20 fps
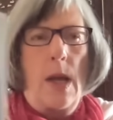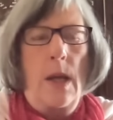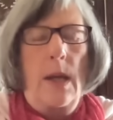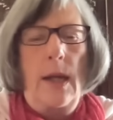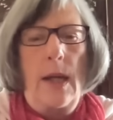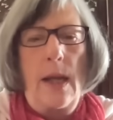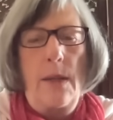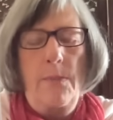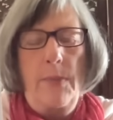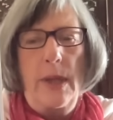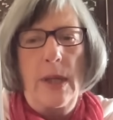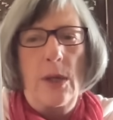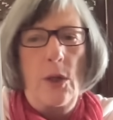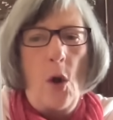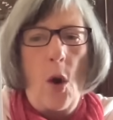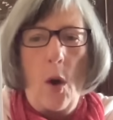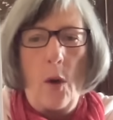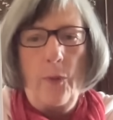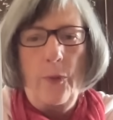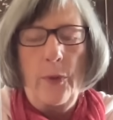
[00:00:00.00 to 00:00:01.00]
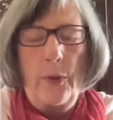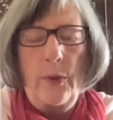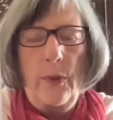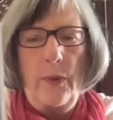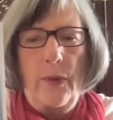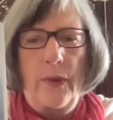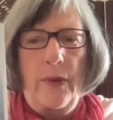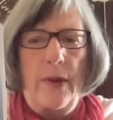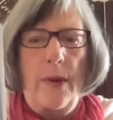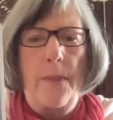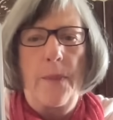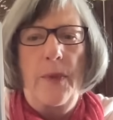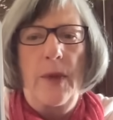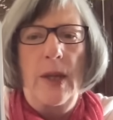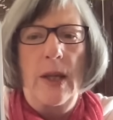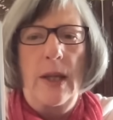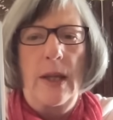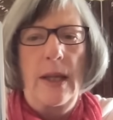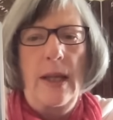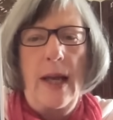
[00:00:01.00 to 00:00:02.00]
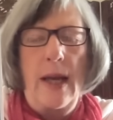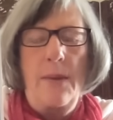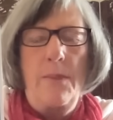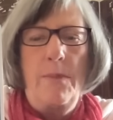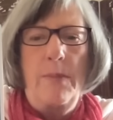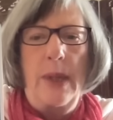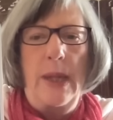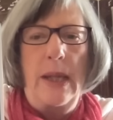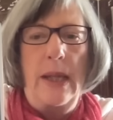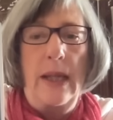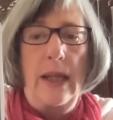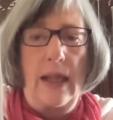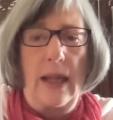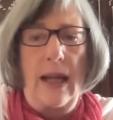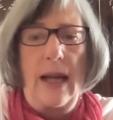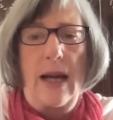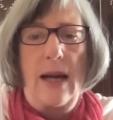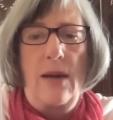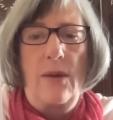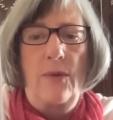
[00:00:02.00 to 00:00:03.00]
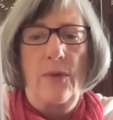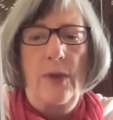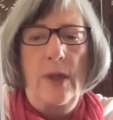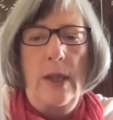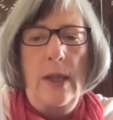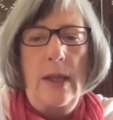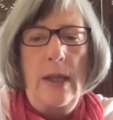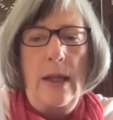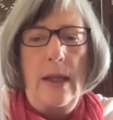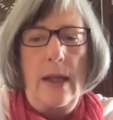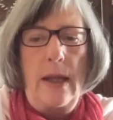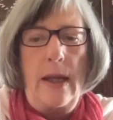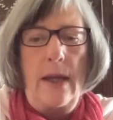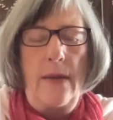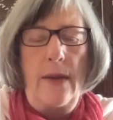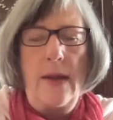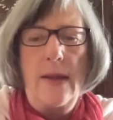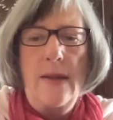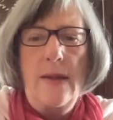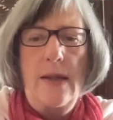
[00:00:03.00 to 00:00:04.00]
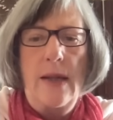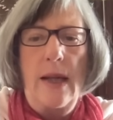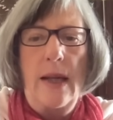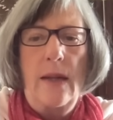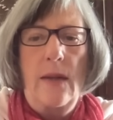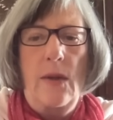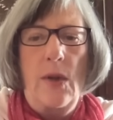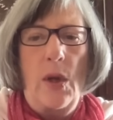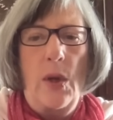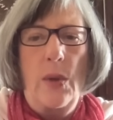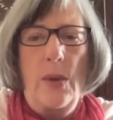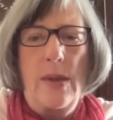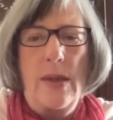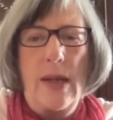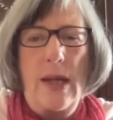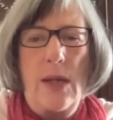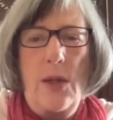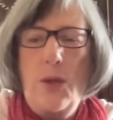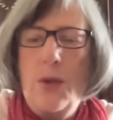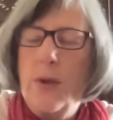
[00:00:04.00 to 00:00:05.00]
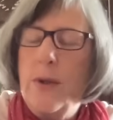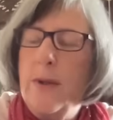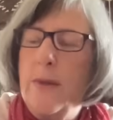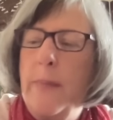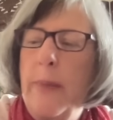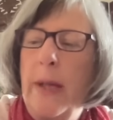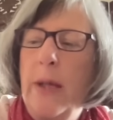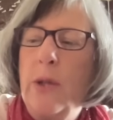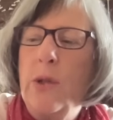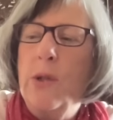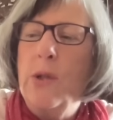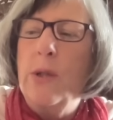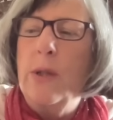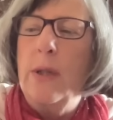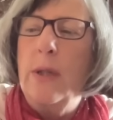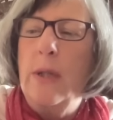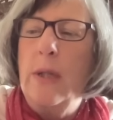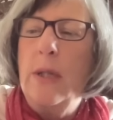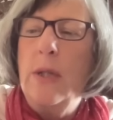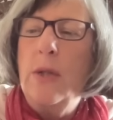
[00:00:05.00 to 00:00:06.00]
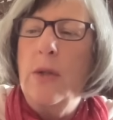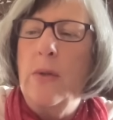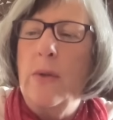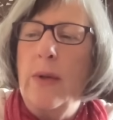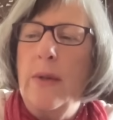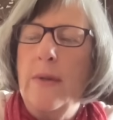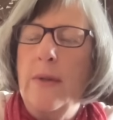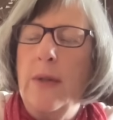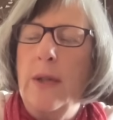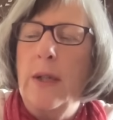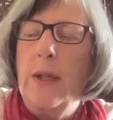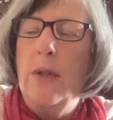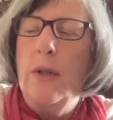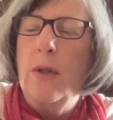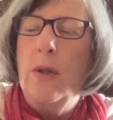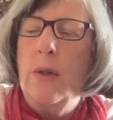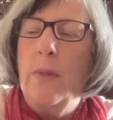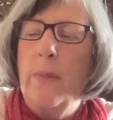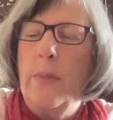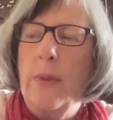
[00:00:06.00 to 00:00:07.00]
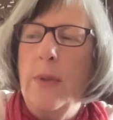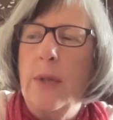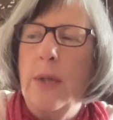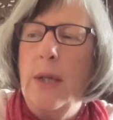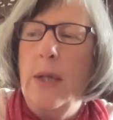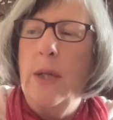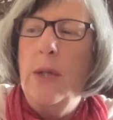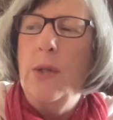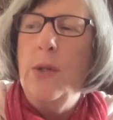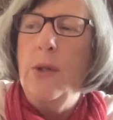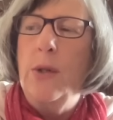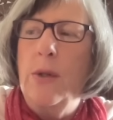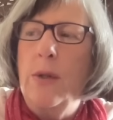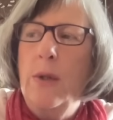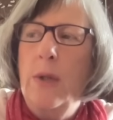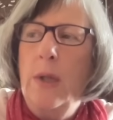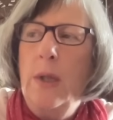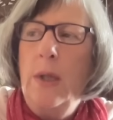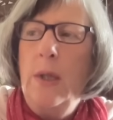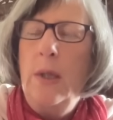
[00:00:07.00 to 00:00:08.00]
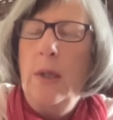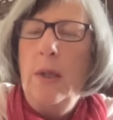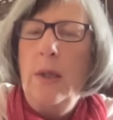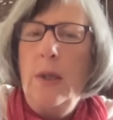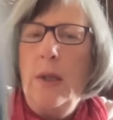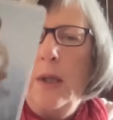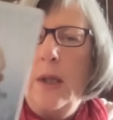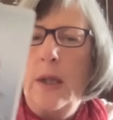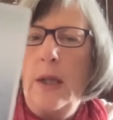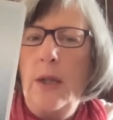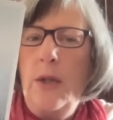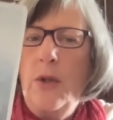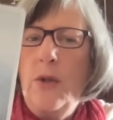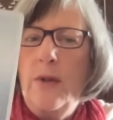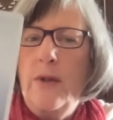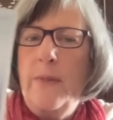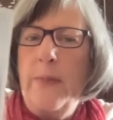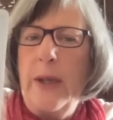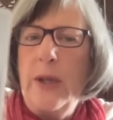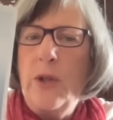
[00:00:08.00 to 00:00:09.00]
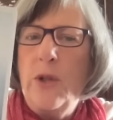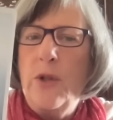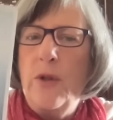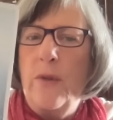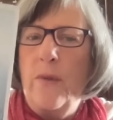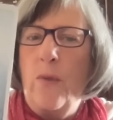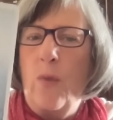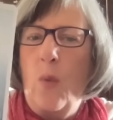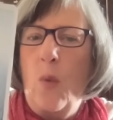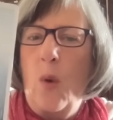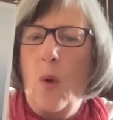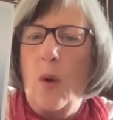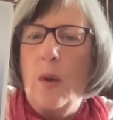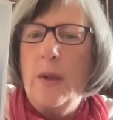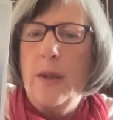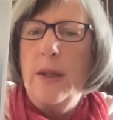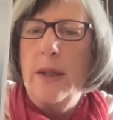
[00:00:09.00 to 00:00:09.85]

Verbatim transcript: can be an offer of something. It can be love in this deck, though, it's introspection, an interesting interpretation. An introspection of what?